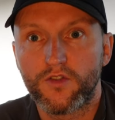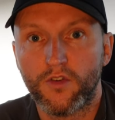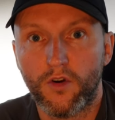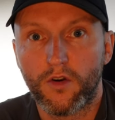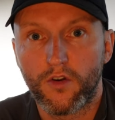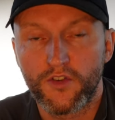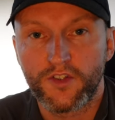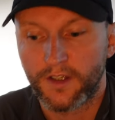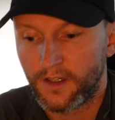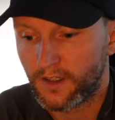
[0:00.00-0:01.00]
so you're not
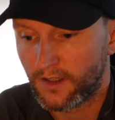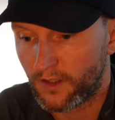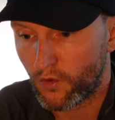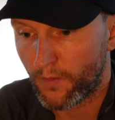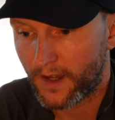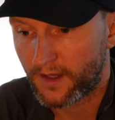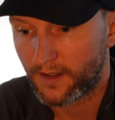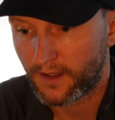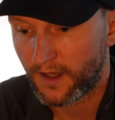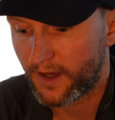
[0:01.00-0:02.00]
constantly needing to go back in
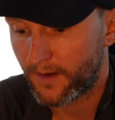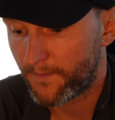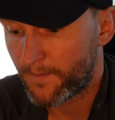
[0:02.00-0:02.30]
and get it.